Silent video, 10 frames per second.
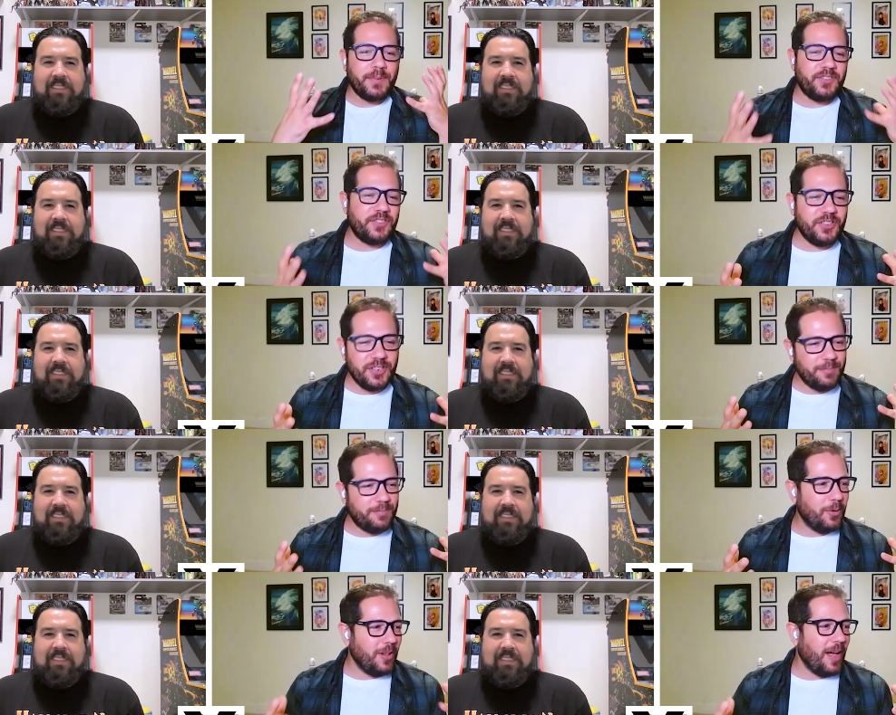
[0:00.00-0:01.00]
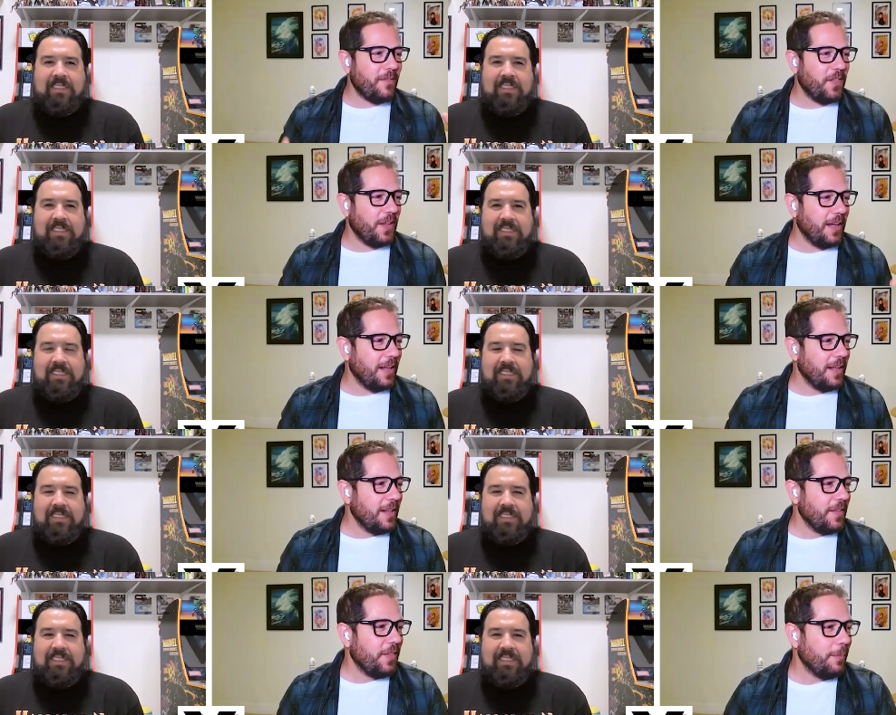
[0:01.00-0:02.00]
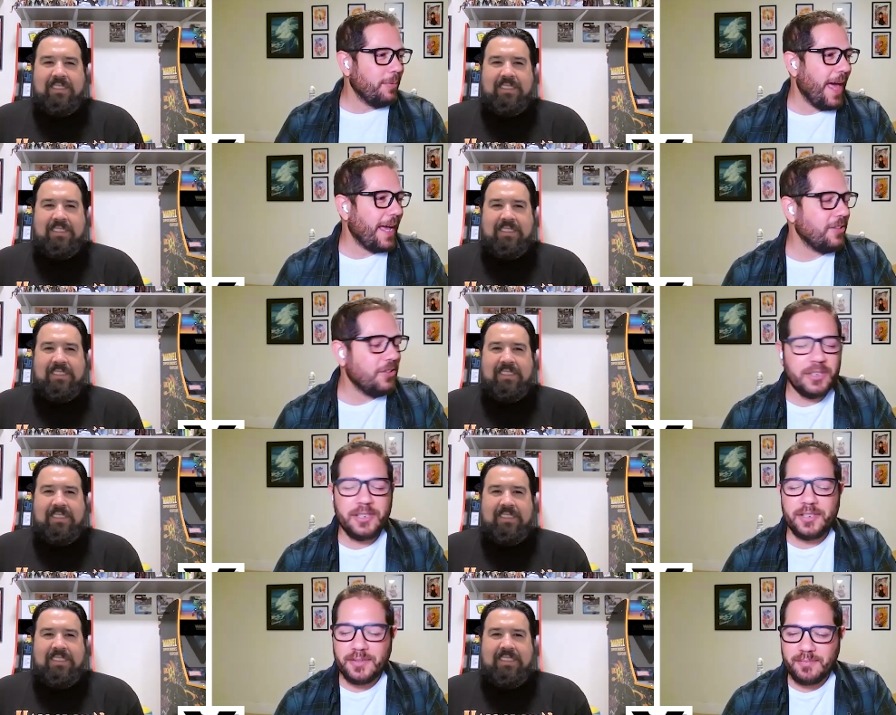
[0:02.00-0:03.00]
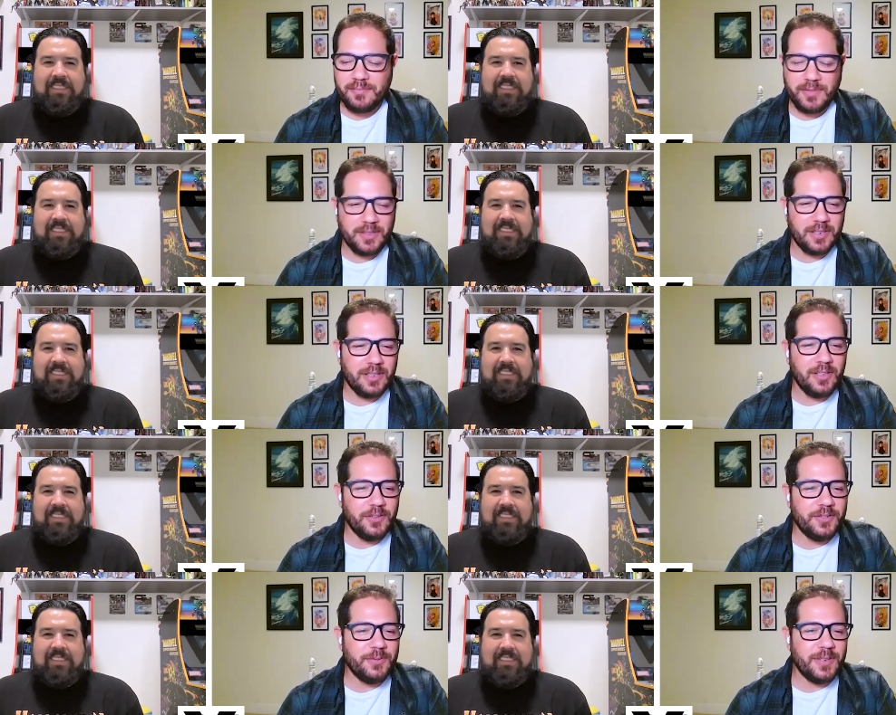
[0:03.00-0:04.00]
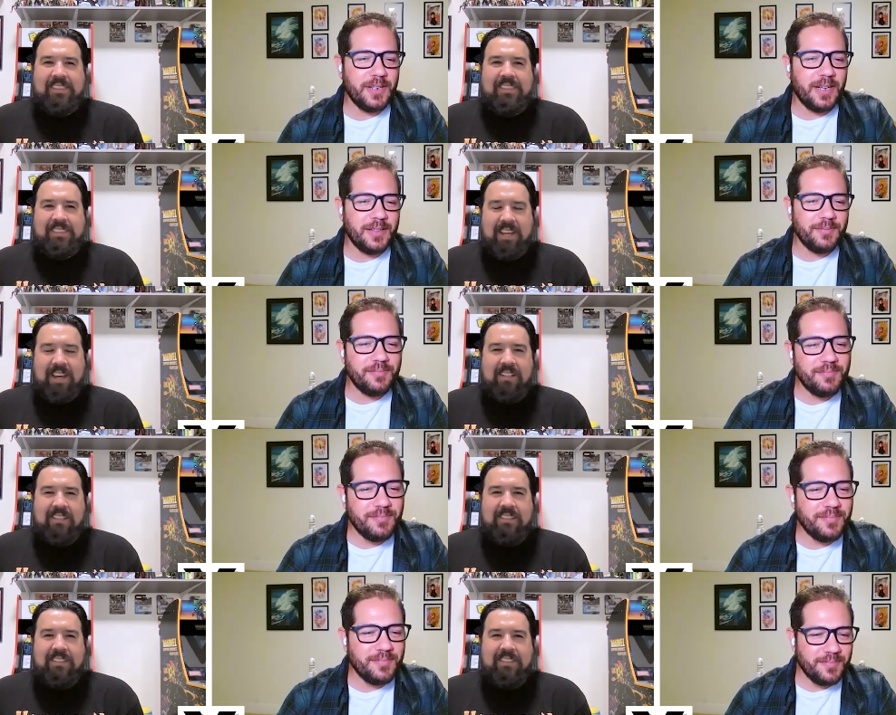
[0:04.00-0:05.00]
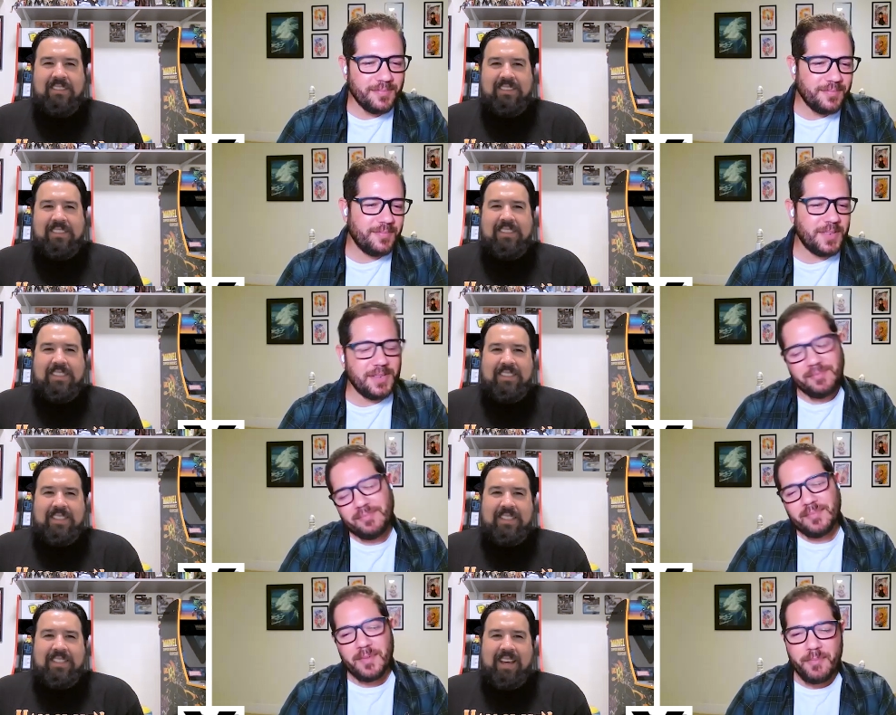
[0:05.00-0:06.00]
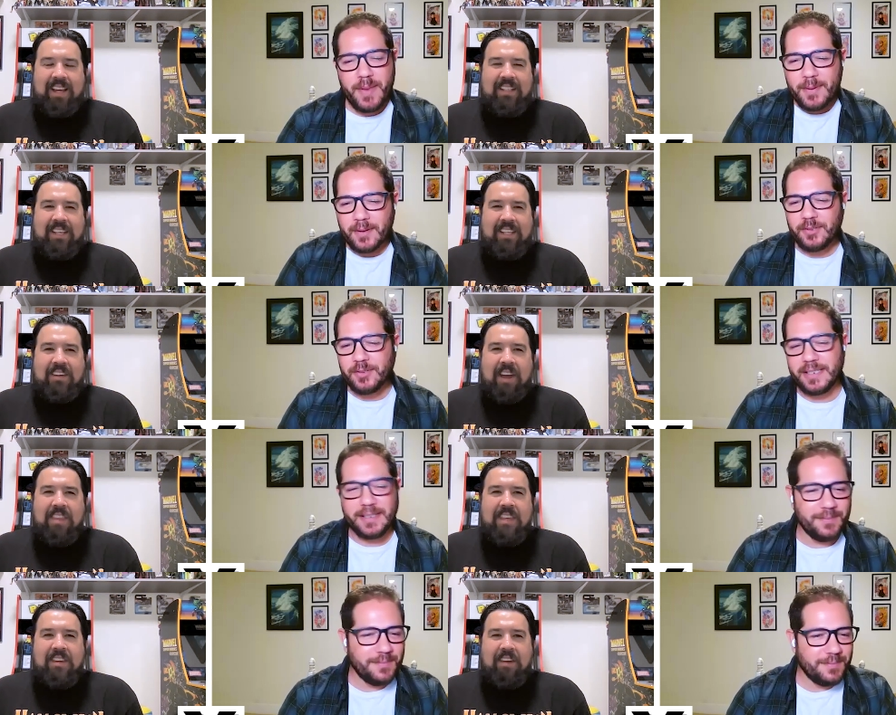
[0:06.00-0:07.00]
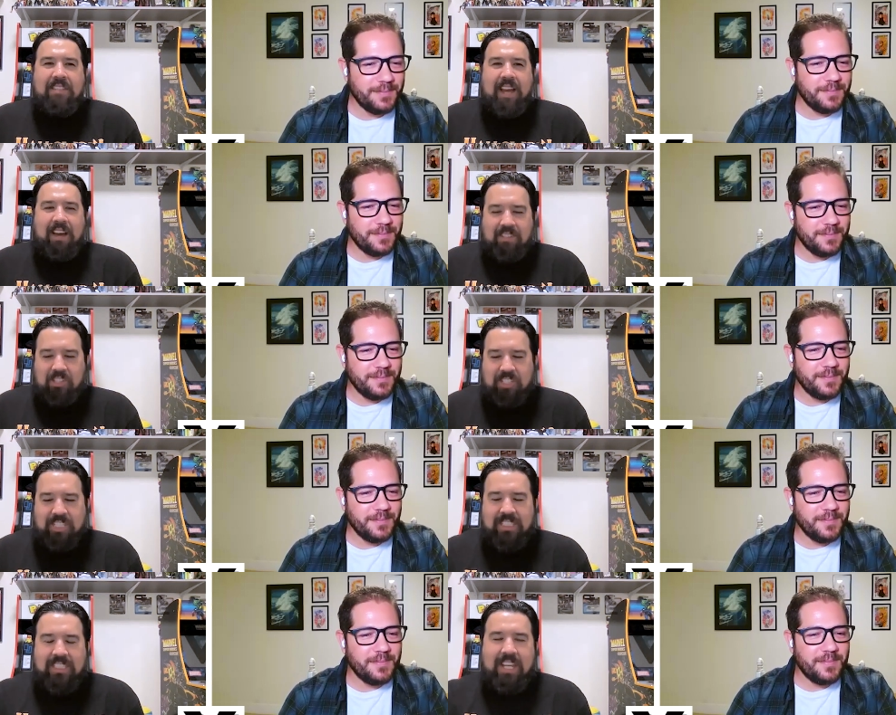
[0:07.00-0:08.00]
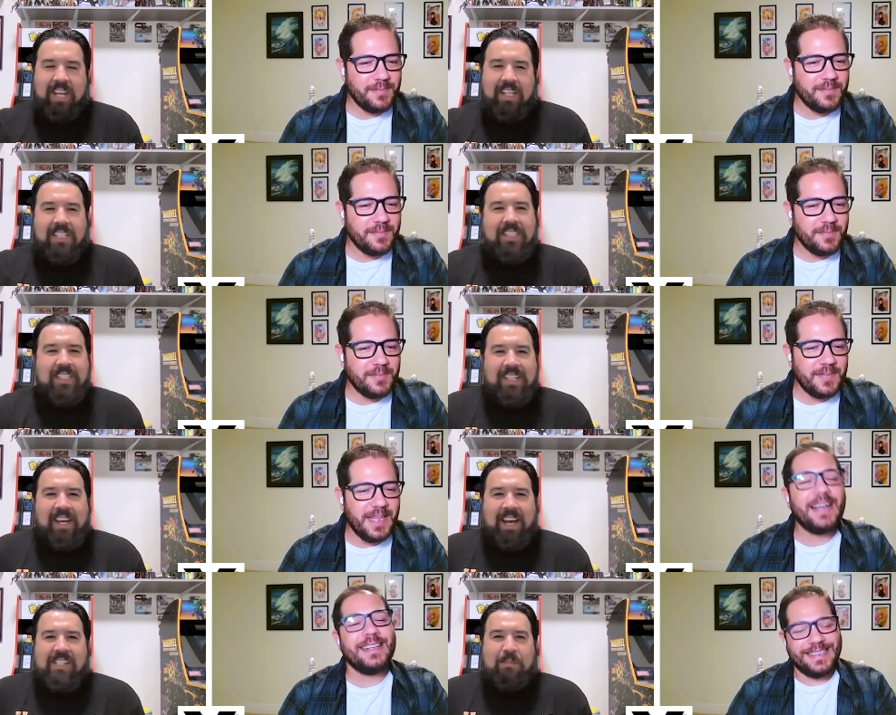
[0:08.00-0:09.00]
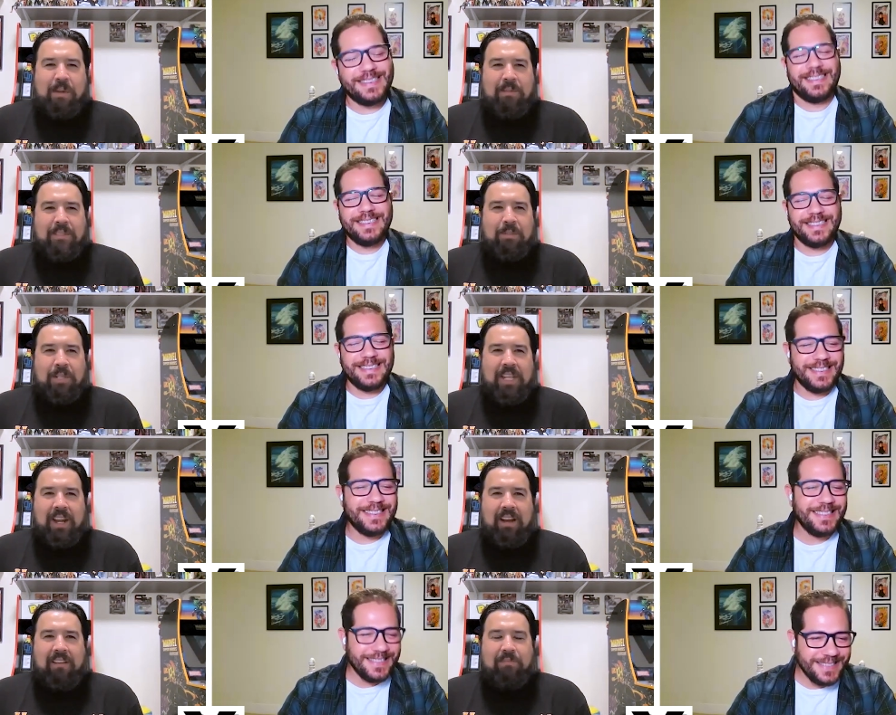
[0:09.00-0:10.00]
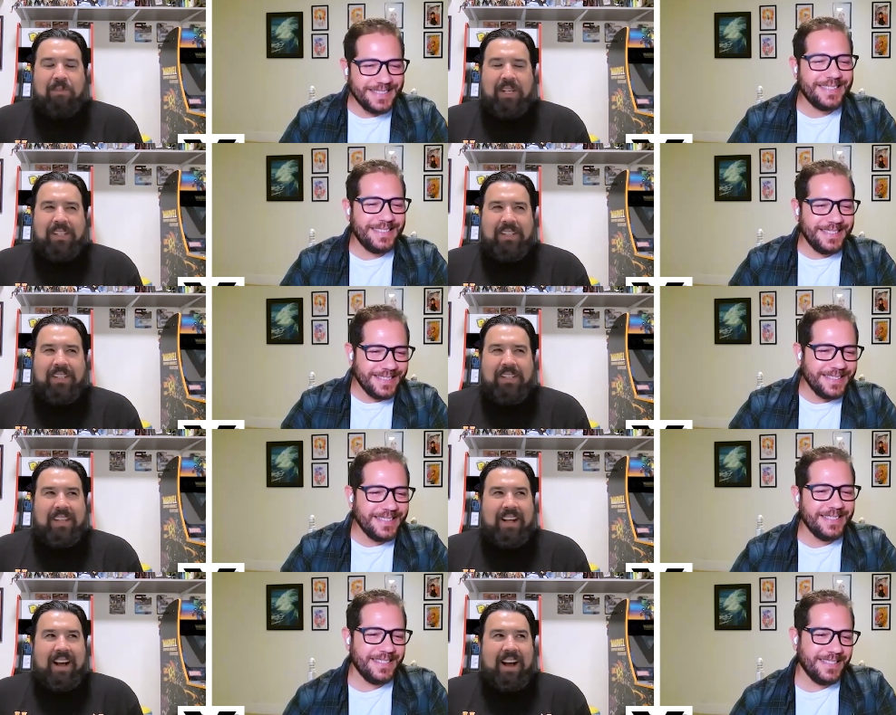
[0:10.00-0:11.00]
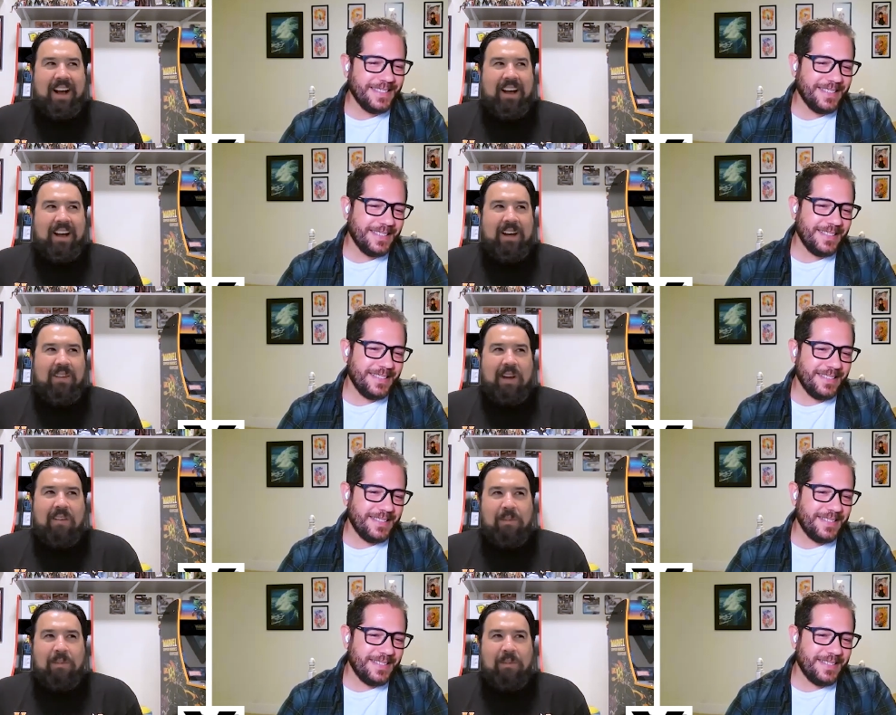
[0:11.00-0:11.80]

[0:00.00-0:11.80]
Speaker 1: but just couldn't pull off the the black look with the clothes and whatnot. Yeah. But
Speaker 2: yeah, it, you, have, you, have to have a certain aesthetic uh, yeah. to be, pull it off. But um, I